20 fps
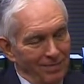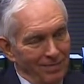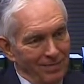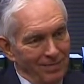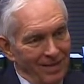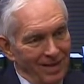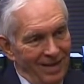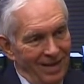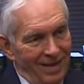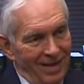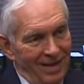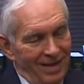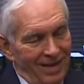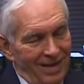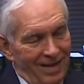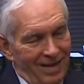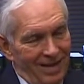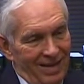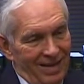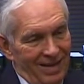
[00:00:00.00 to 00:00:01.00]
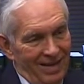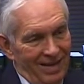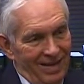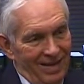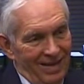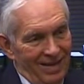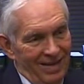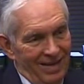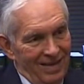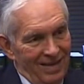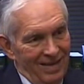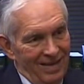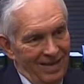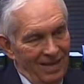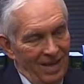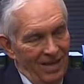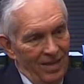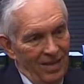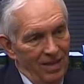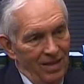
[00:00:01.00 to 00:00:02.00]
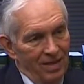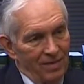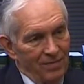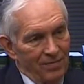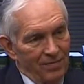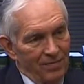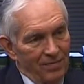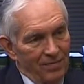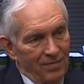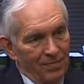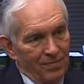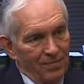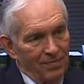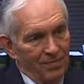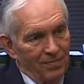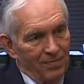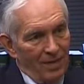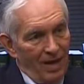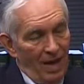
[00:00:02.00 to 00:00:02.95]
That is a memory. Did you board at Castle